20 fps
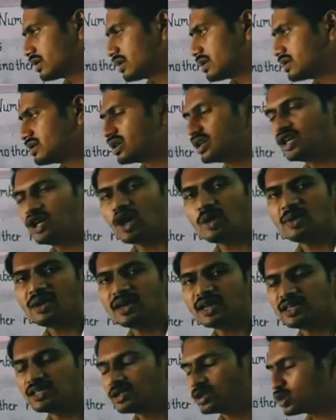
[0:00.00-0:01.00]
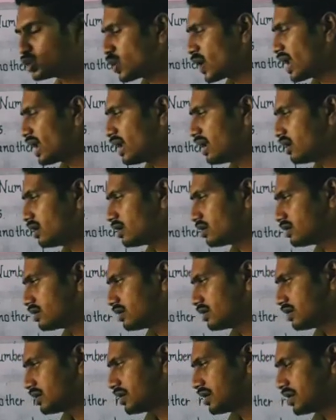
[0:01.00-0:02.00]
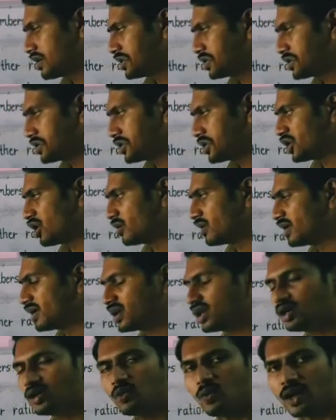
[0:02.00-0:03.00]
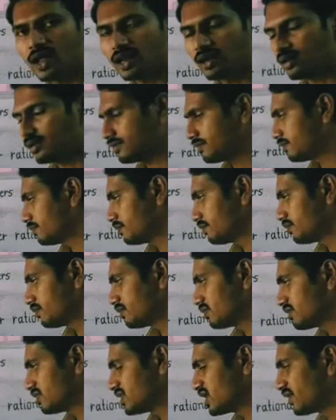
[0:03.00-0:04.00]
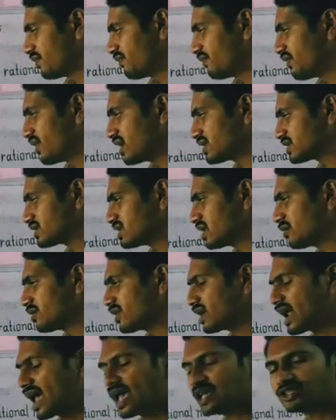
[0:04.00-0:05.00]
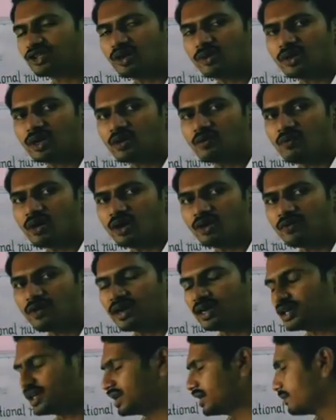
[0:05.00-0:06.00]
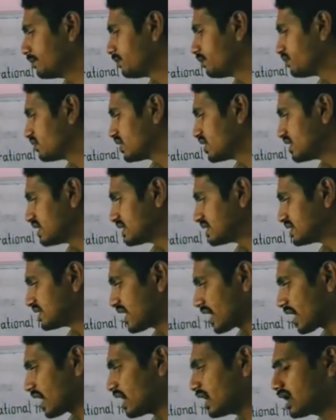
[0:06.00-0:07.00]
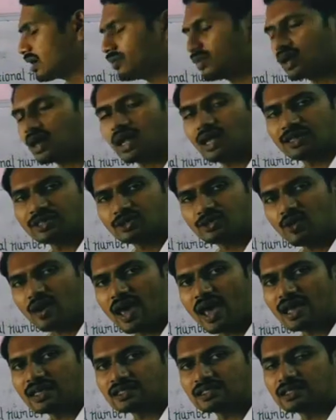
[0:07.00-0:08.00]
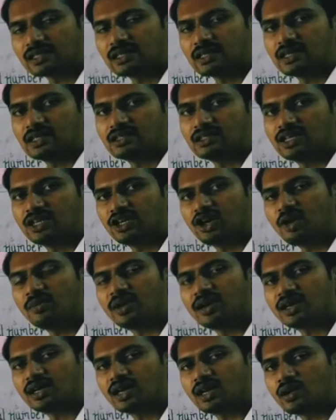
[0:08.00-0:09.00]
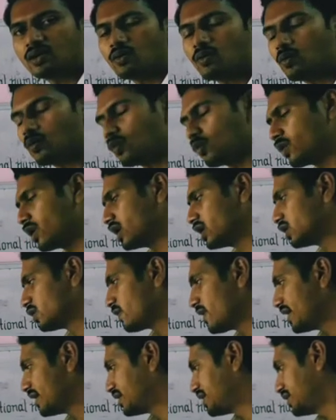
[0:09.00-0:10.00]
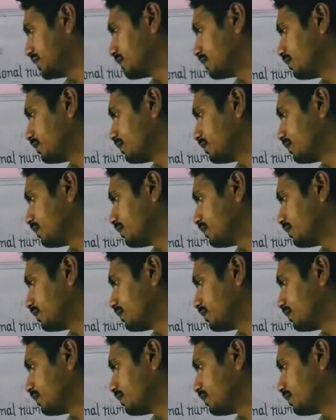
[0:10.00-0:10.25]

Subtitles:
the denominator is 12, denominator 12. The first number has denominator 120, second number also has the denominator 120.